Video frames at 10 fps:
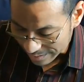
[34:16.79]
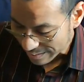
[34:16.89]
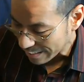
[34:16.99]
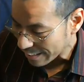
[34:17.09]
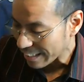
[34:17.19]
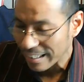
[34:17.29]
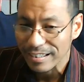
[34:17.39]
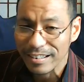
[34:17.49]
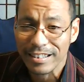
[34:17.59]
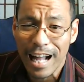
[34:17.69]
It's
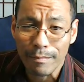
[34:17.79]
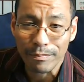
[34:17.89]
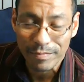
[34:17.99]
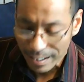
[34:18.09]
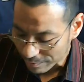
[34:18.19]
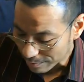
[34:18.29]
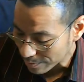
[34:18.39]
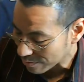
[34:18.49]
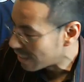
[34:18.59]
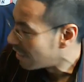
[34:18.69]
stop them from.
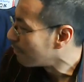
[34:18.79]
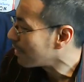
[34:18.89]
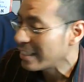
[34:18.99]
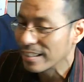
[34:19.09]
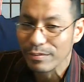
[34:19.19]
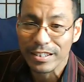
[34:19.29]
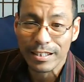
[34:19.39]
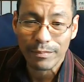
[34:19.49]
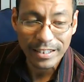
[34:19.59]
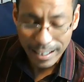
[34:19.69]
Please, will
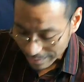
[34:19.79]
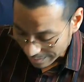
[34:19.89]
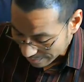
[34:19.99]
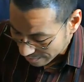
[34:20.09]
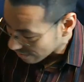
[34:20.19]
someone take me in?